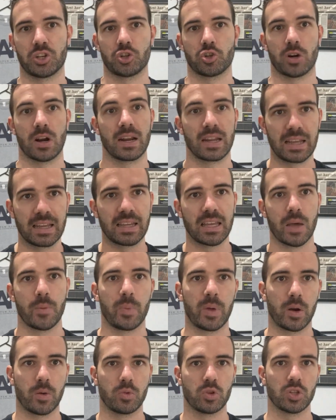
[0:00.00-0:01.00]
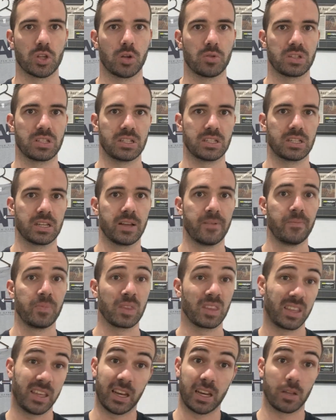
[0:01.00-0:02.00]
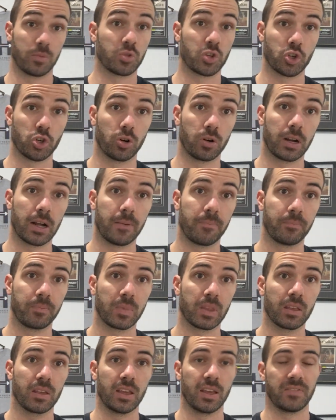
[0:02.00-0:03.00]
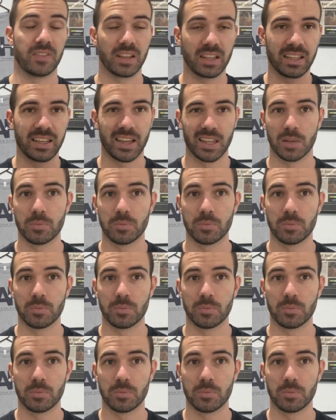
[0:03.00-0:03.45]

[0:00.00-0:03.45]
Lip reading: training and get better results is getting them stronger. If they can get